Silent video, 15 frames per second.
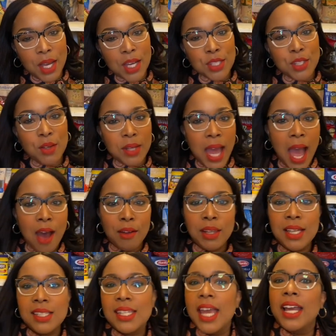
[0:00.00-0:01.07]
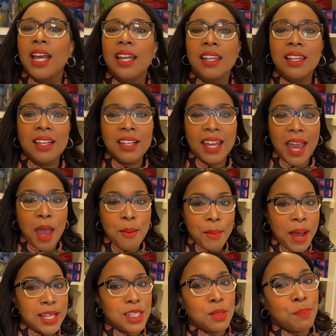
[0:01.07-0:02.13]
So now let's take a look at
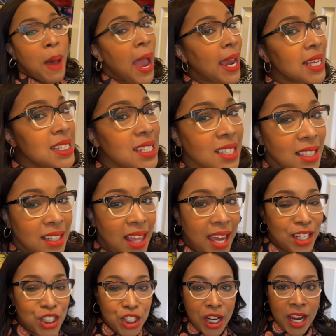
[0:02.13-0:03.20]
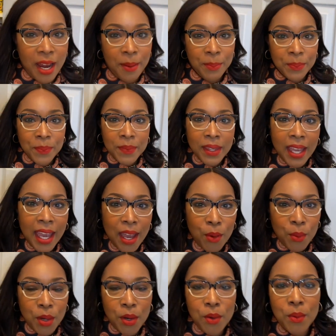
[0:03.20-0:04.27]
my spice collection, and
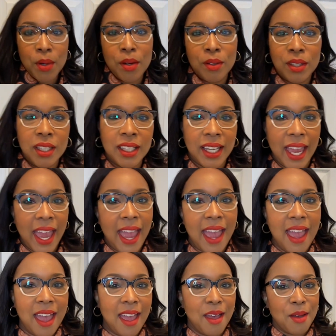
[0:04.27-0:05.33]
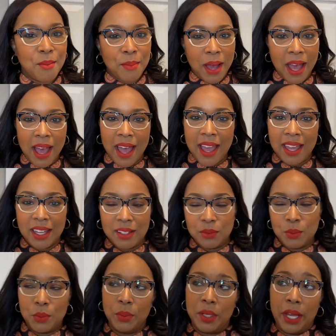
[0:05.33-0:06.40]
we will look at
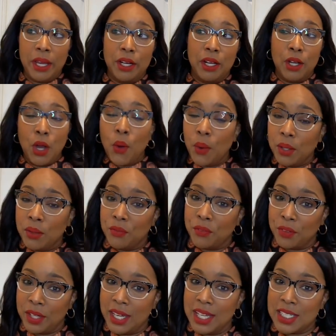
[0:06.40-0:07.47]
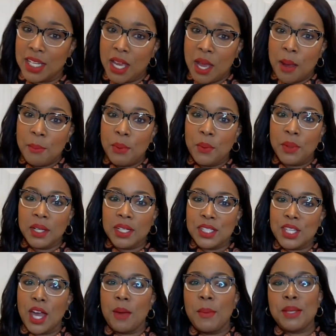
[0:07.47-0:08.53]
we're not gonna go in the fridge, but we're gonna
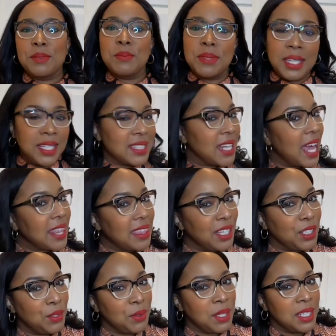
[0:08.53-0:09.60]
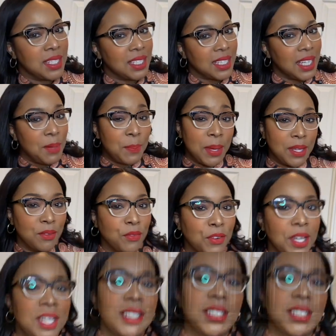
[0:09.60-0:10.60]
talk about some things that I think you need to keep in the fridge.